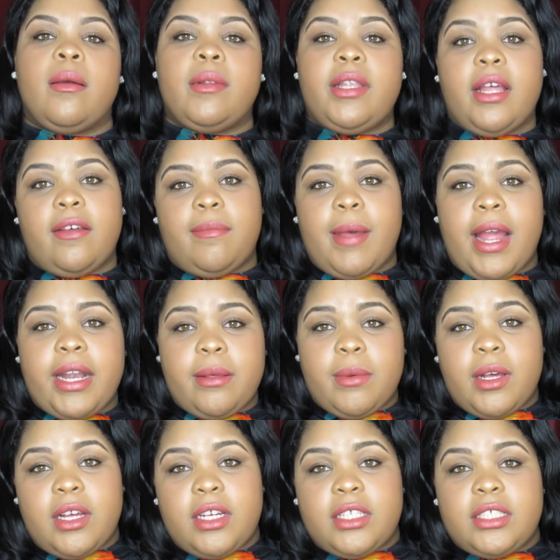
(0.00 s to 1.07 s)
Dove body
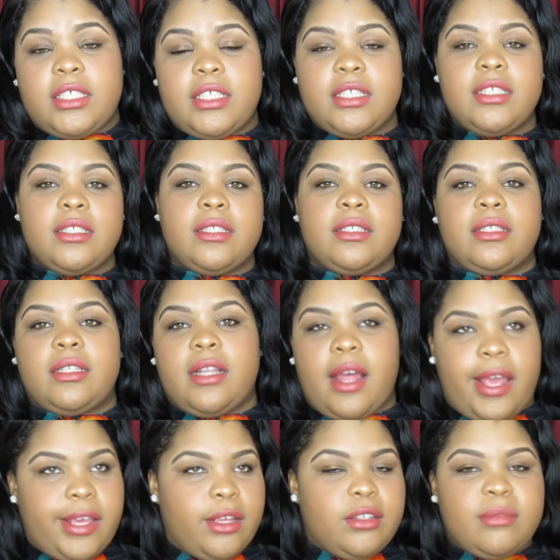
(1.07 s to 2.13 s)
wash.
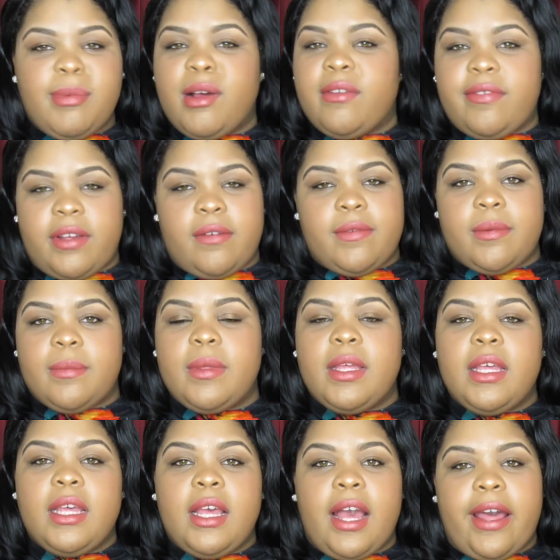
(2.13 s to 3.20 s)
I use both of them.
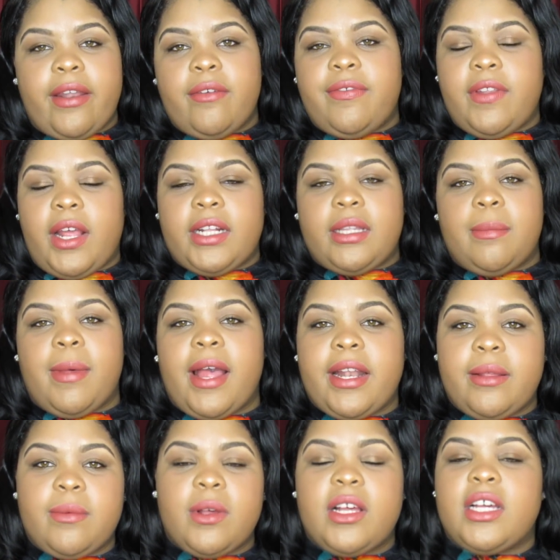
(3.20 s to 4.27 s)
I don't feel like the
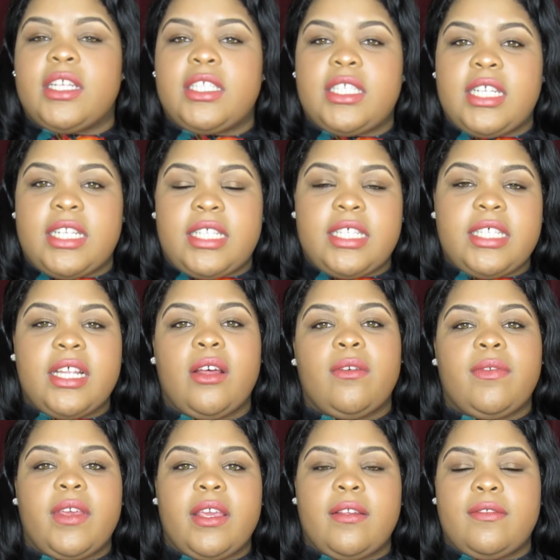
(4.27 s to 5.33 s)
body wash
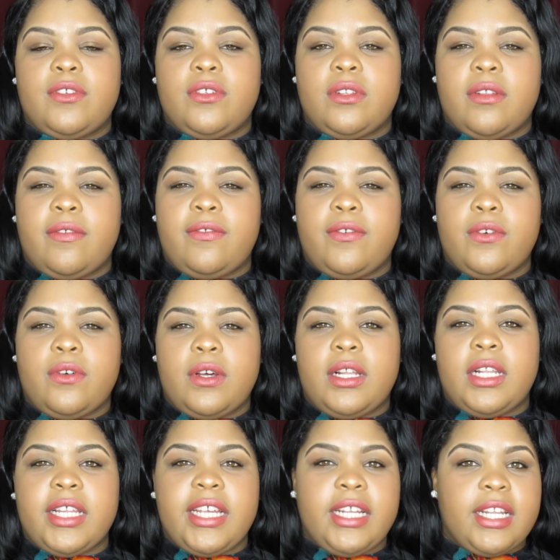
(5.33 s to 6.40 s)
itself gives you the full
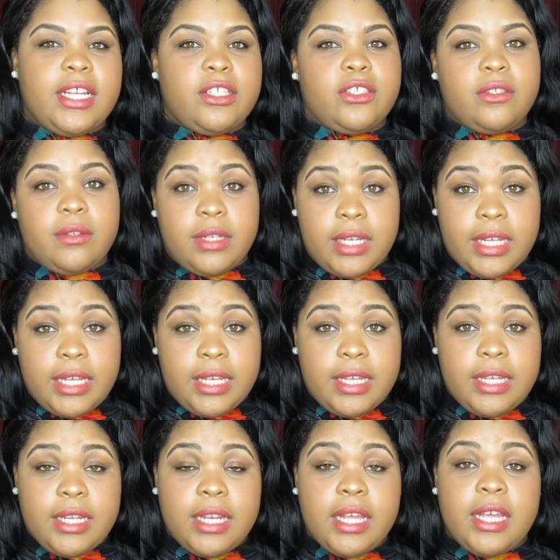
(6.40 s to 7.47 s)
clean that you
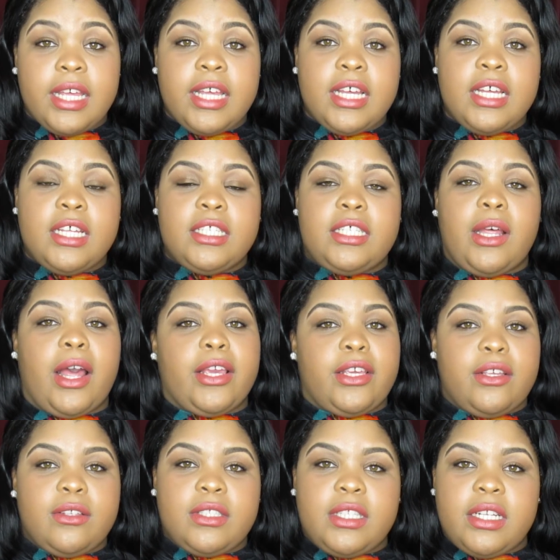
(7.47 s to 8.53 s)
need. So I
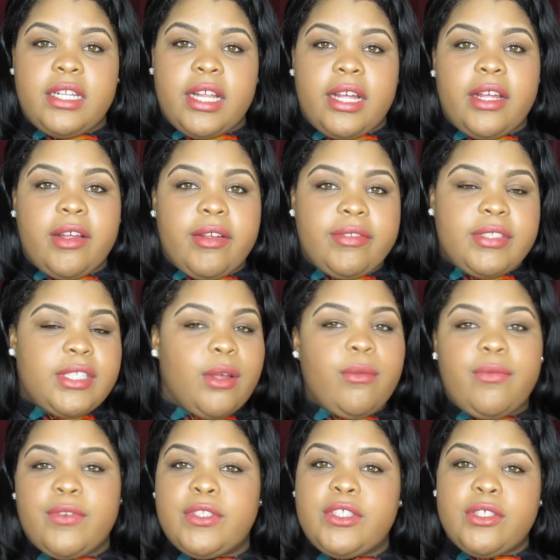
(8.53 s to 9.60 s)
use the Dove
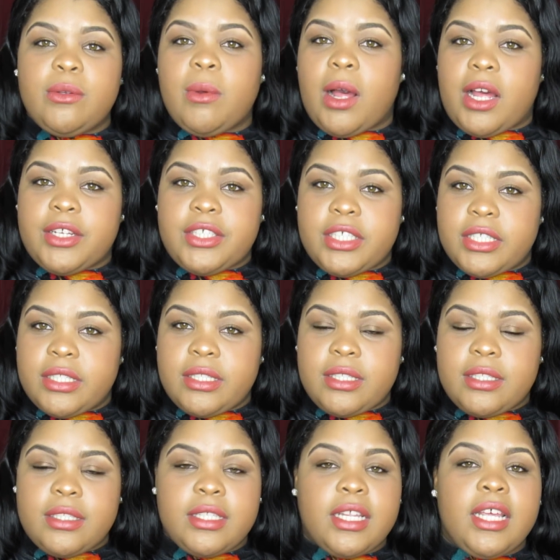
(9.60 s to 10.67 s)
soap for 2
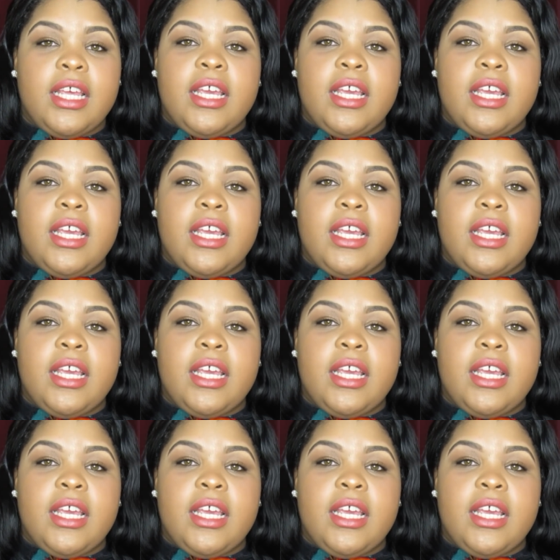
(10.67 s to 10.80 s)
washes.